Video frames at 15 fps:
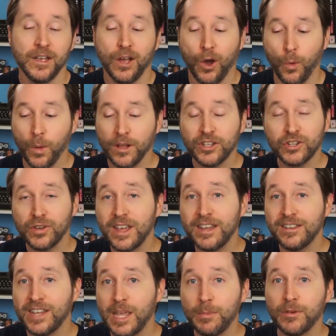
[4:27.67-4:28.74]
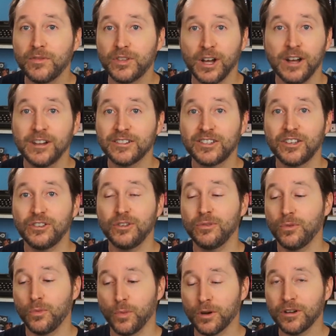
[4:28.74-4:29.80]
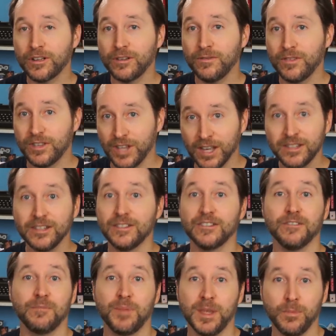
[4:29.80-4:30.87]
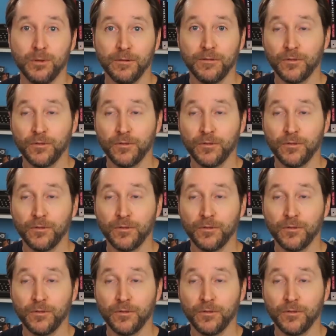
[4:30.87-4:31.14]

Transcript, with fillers: A well-trained team of dogs could do the work of dozens of people,